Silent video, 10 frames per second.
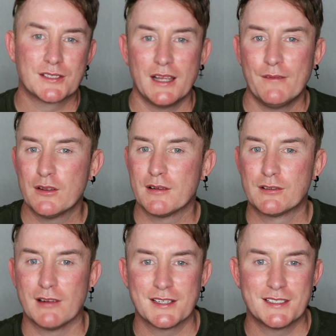so if you're
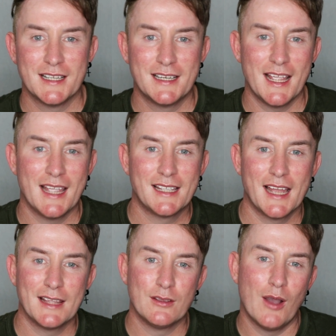interested in
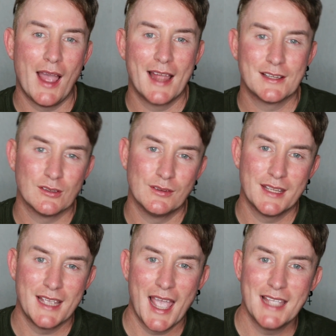getting your hands on
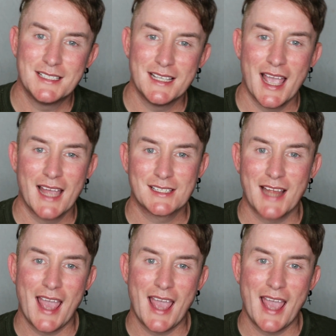the ATS